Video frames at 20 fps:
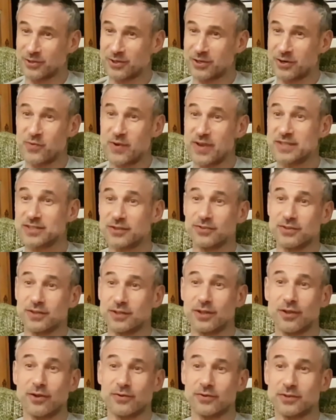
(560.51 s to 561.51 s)
not going to rest on your
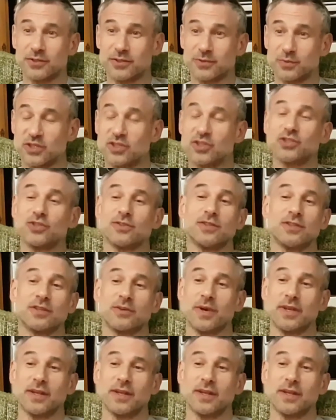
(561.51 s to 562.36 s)
laurels, which you shouldn't do